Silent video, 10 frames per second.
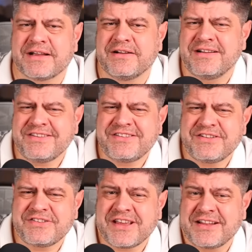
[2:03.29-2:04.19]

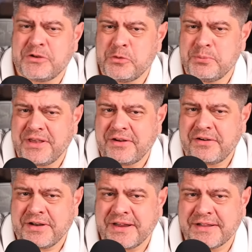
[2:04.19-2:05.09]
concerts at
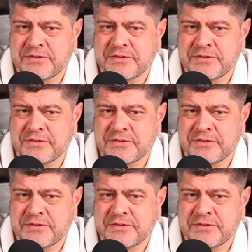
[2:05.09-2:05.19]
Lumiere and